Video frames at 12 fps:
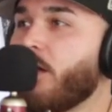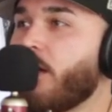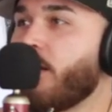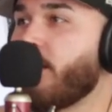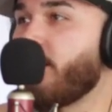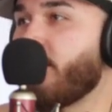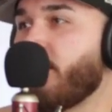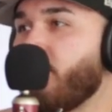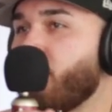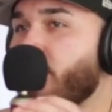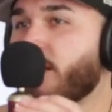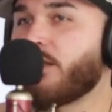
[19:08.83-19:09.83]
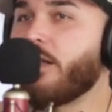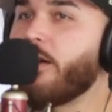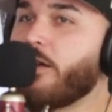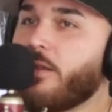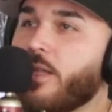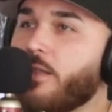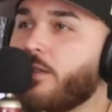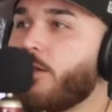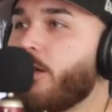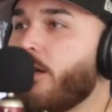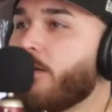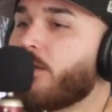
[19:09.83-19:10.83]
And and, and you want to sit here and then
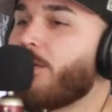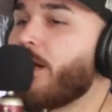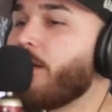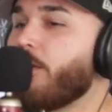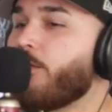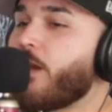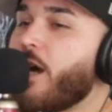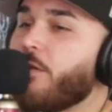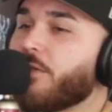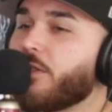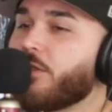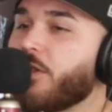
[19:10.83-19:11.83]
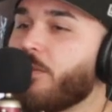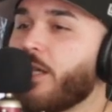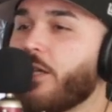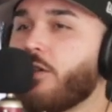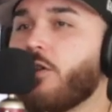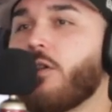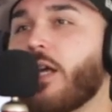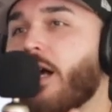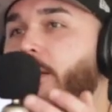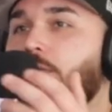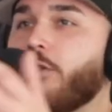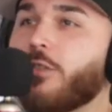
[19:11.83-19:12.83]
give somebody their flowers and shouldn't be like, yo, like
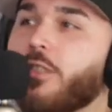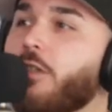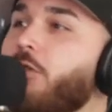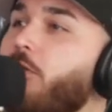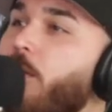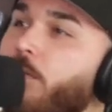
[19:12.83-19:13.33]
I appreciate you.